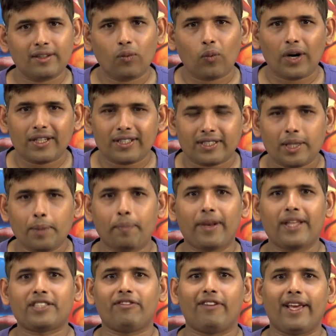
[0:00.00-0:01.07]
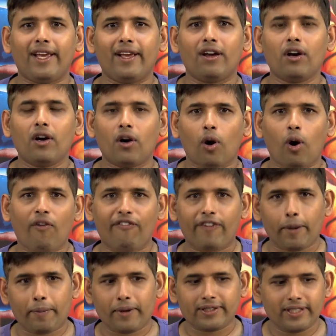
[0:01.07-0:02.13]
what is the simplest way of
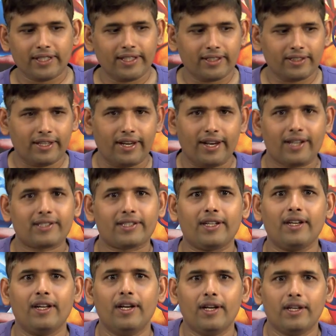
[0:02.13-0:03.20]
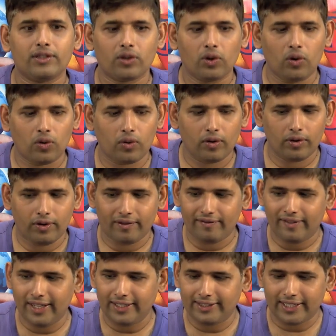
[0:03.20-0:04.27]
representing direction. So
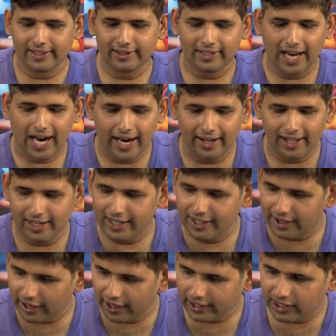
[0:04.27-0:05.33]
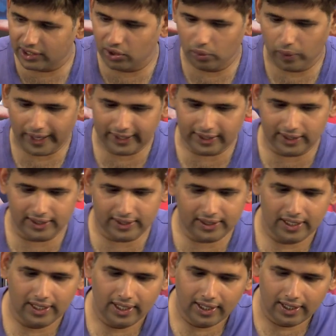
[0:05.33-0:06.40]
we just had an introduction to
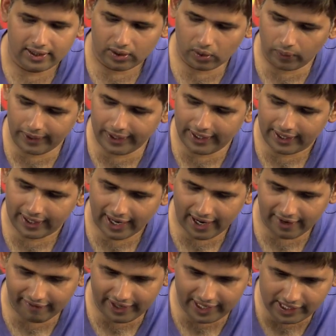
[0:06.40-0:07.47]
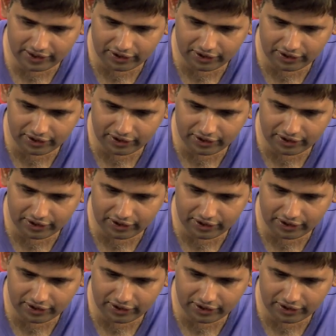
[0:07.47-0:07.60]
vectors. So we had